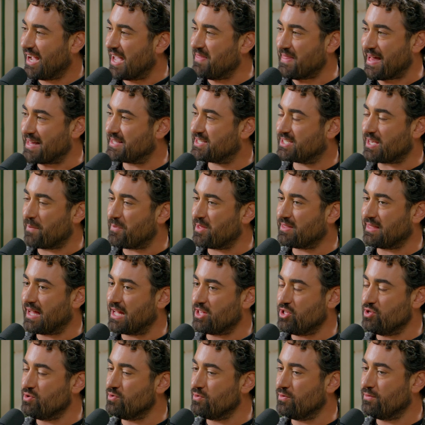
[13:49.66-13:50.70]
And that's something
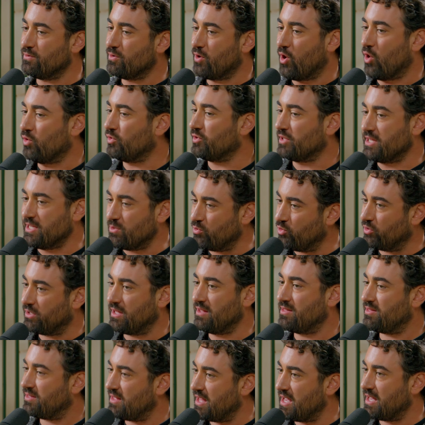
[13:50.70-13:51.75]
that you only
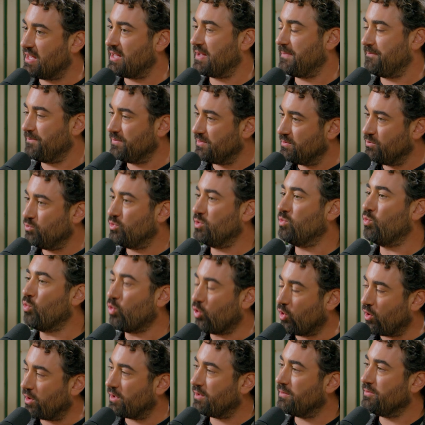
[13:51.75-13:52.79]
really think would
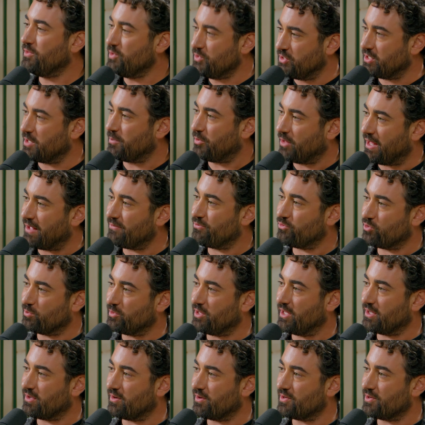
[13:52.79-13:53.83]
work using a platform like